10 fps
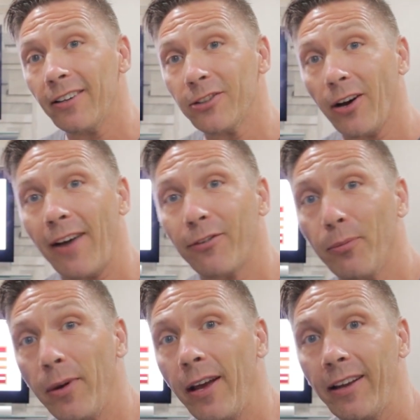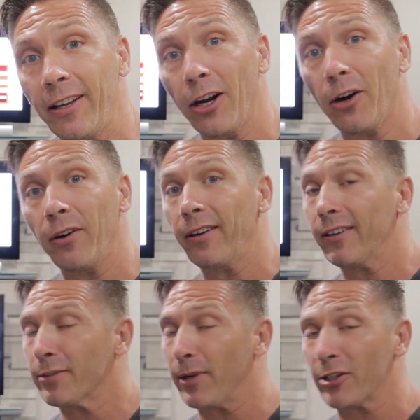So I have to admit, you know,
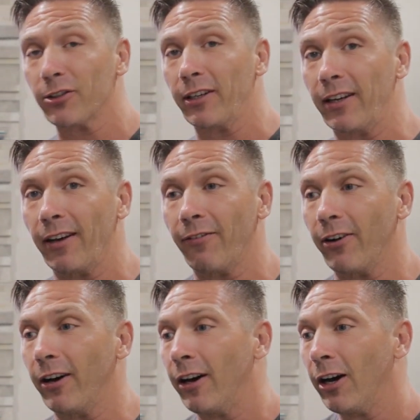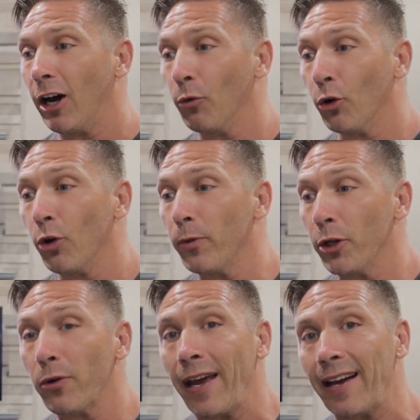and especially if a room that
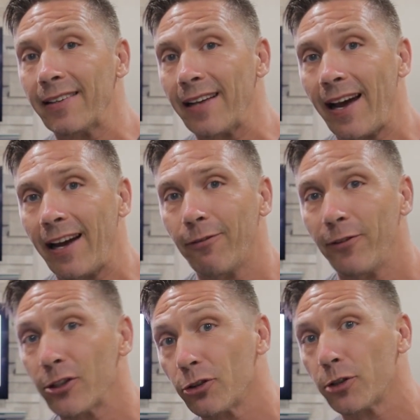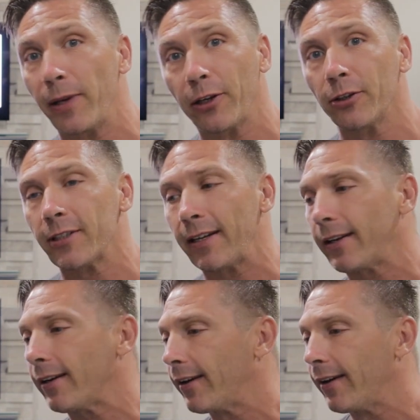you can't add physical speakers
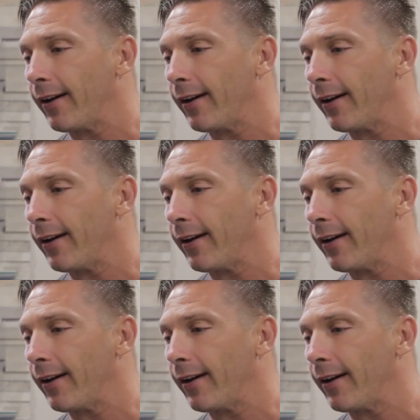in,